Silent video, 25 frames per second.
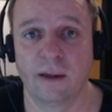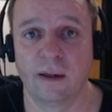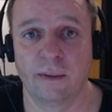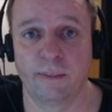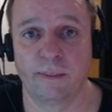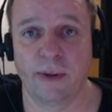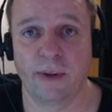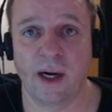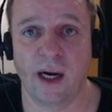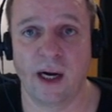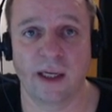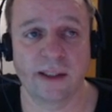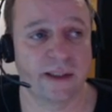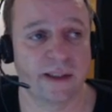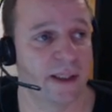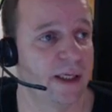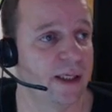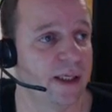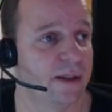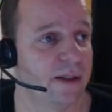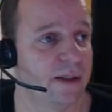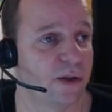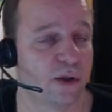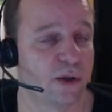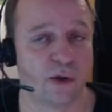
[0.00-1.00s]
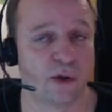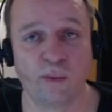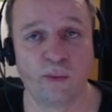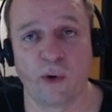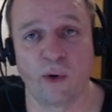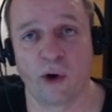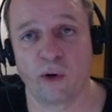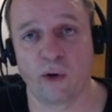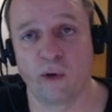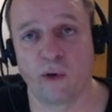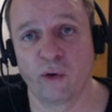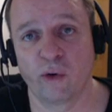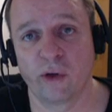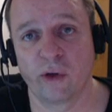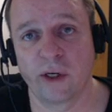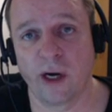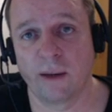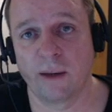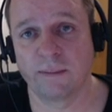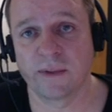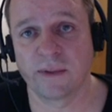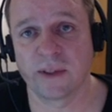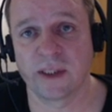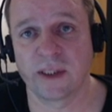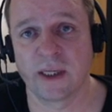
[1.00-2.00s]
uh, part, and tomorrow
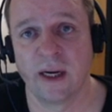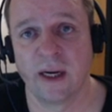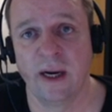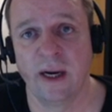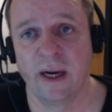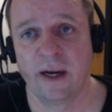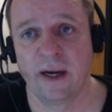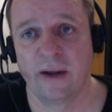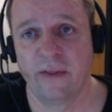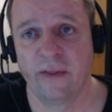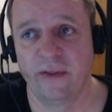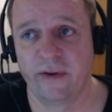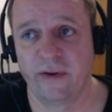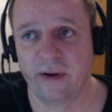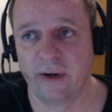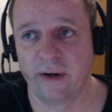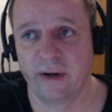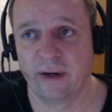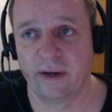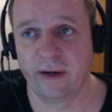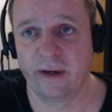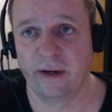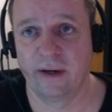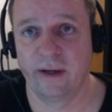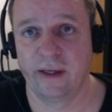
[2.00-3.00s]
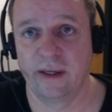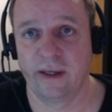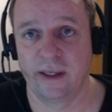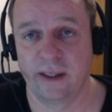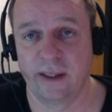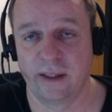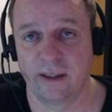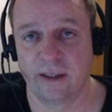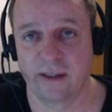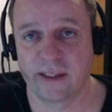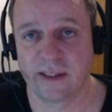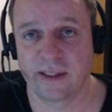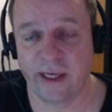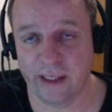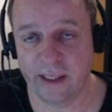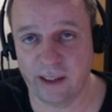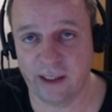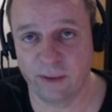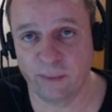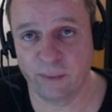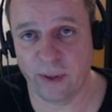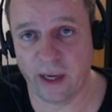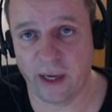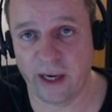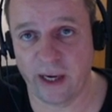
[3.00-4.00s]
comes the uh,
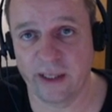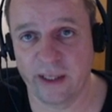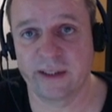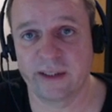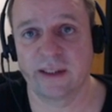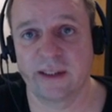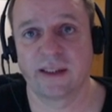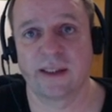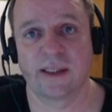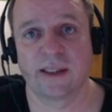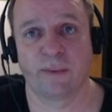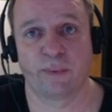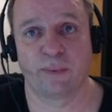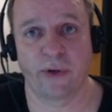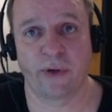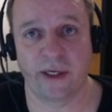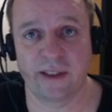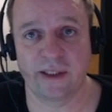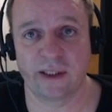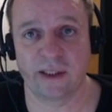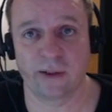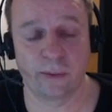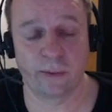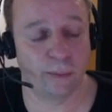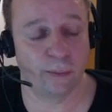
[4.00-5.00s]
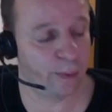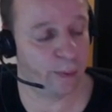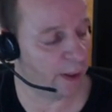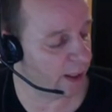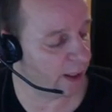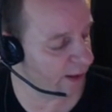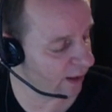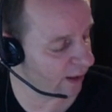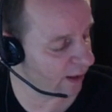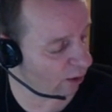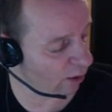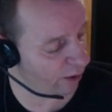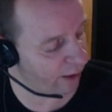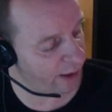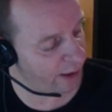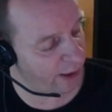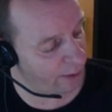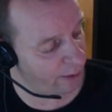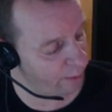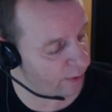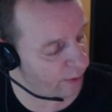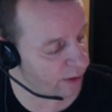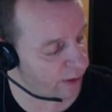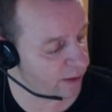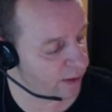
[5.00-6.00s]
second part. It's a practical part. How can
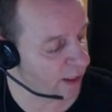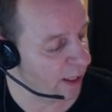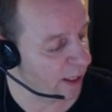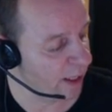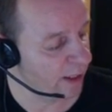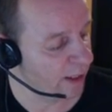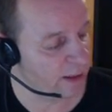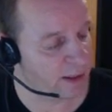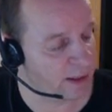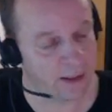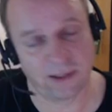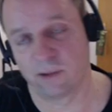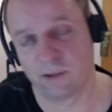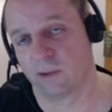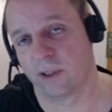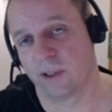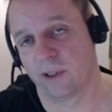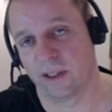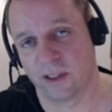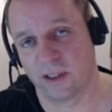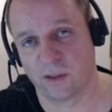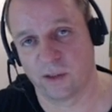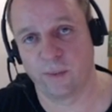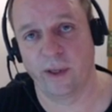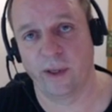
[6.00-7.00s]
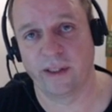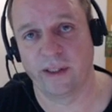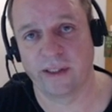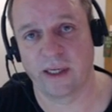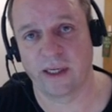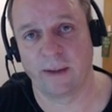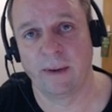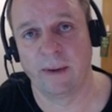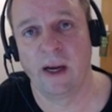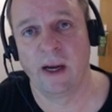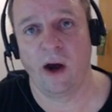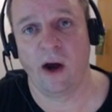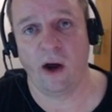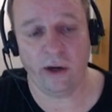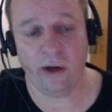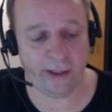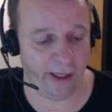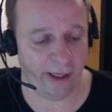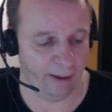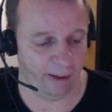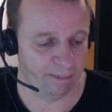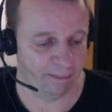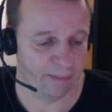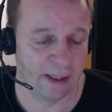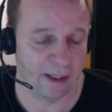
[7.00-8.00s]
I build the solder dispenser?
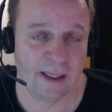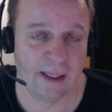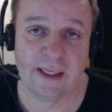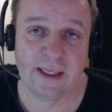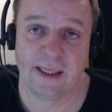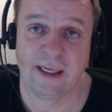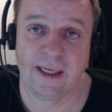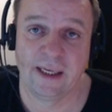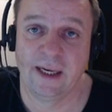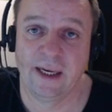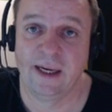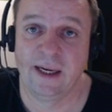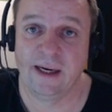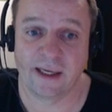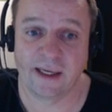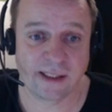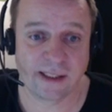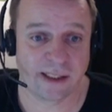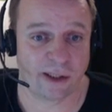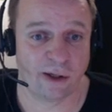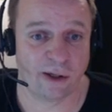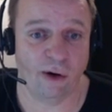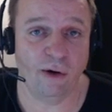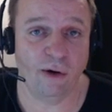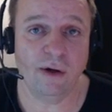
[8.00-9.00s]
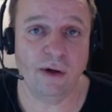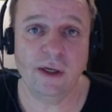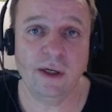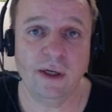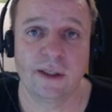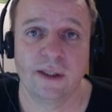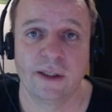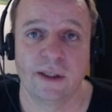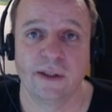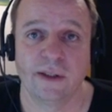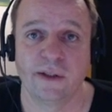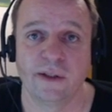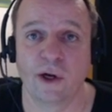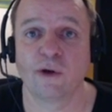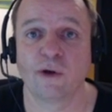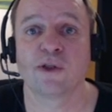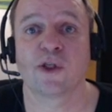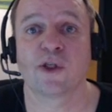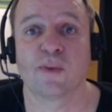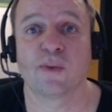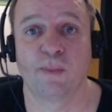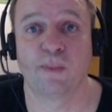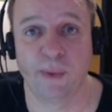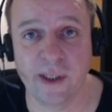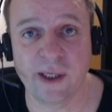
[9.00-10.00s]
Okay, let's go.
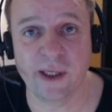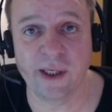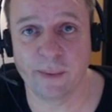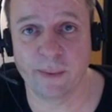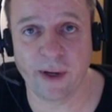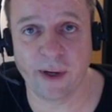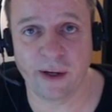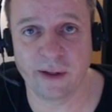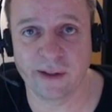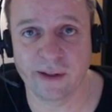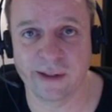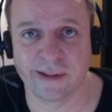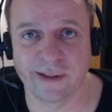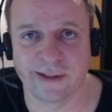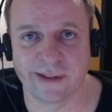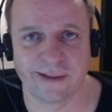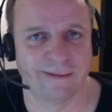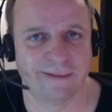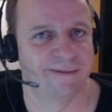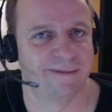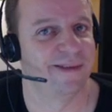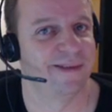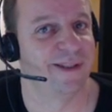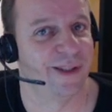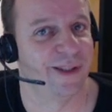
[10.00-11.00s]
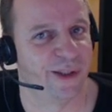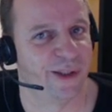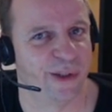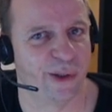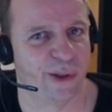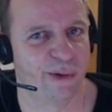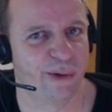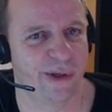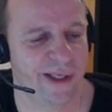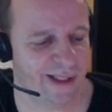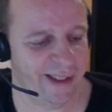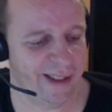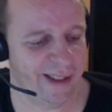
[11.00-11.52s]
Don't speak about it. Do